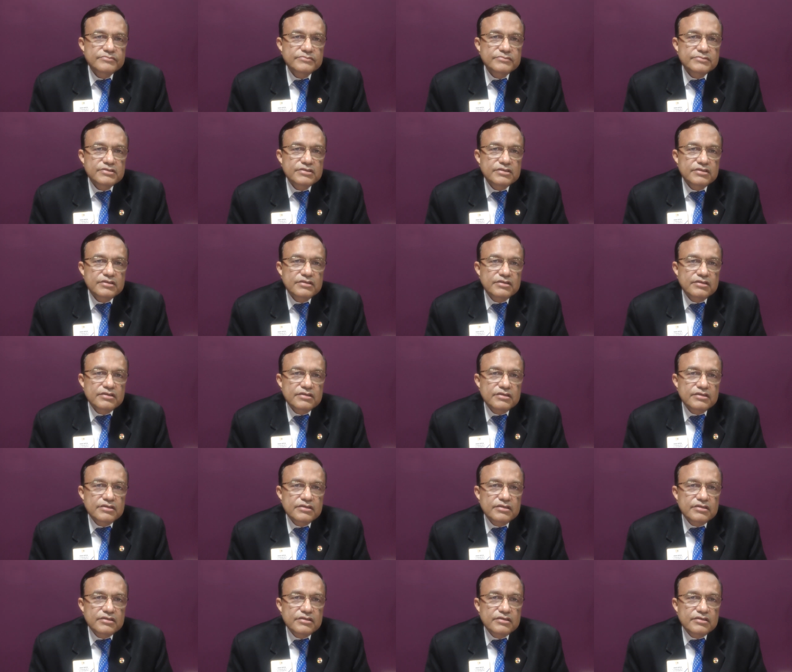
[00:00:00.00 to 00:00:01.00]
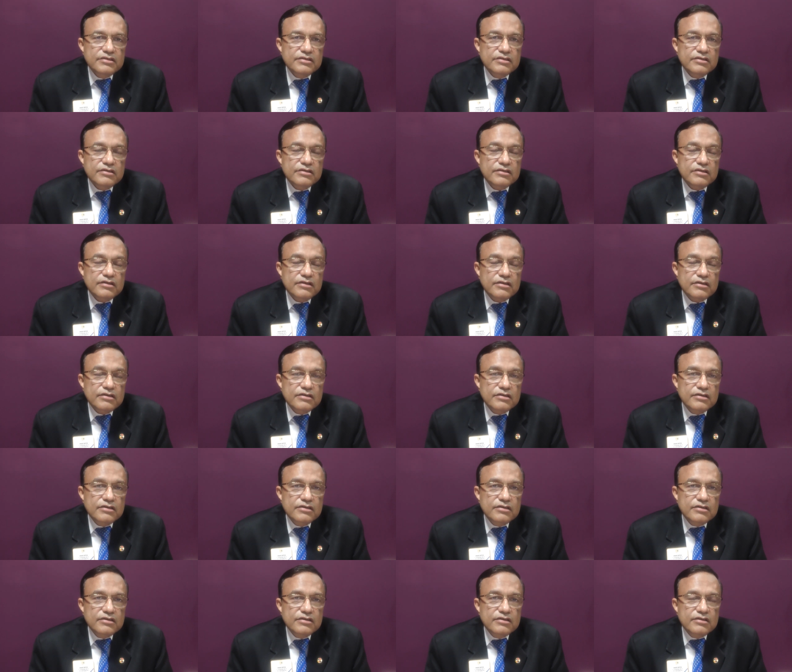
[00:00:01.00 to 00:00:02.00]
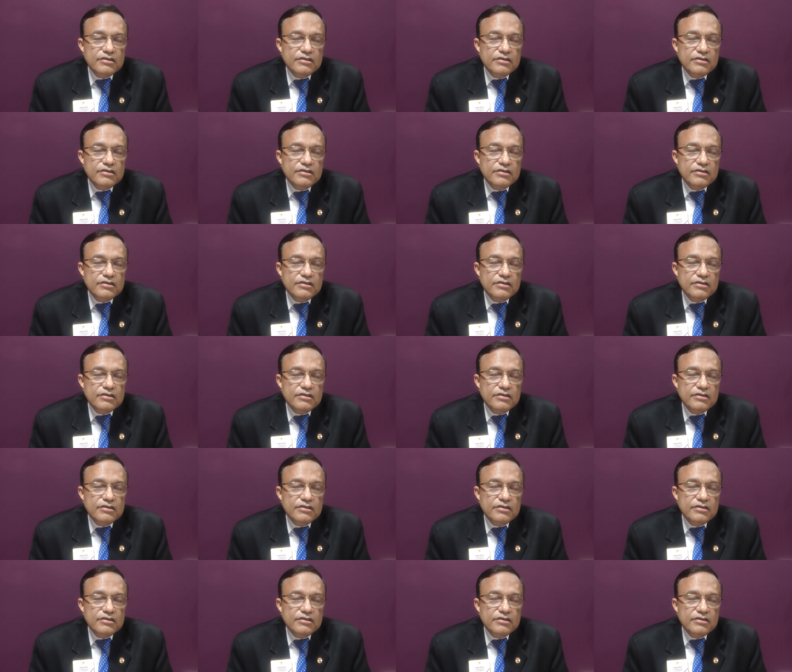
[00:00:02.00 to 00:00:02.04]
Nothing is said.